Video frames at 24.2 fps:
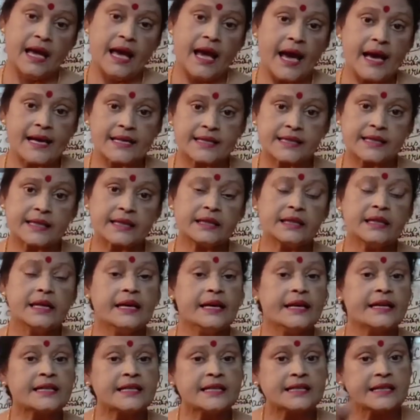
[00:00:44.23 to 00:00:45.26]
Acid,
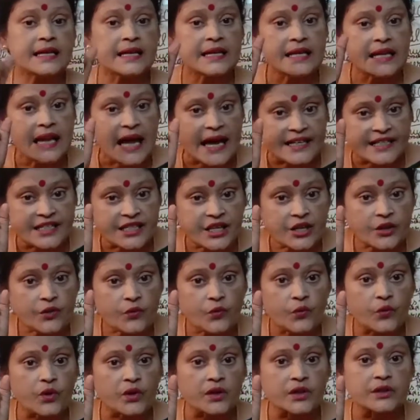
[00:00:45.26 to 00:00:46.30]
it is a
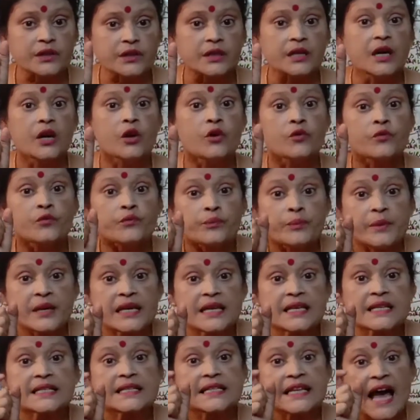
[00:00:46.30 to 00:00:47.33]
Latin word,
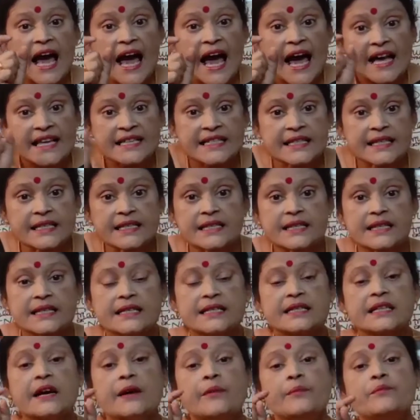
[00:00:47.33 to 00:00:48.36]
means
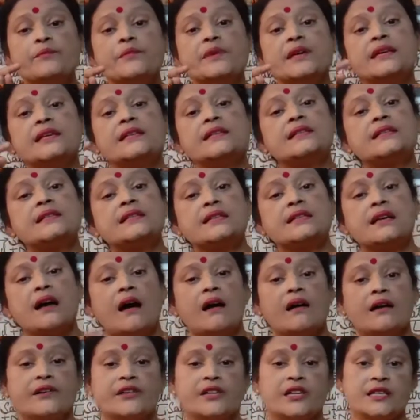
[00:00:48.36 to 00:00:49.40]
acidus, means
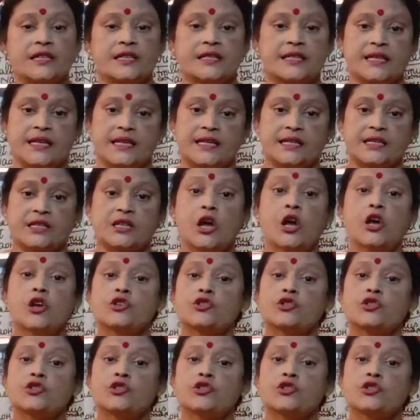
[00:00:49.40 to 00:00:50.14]
sour in taste.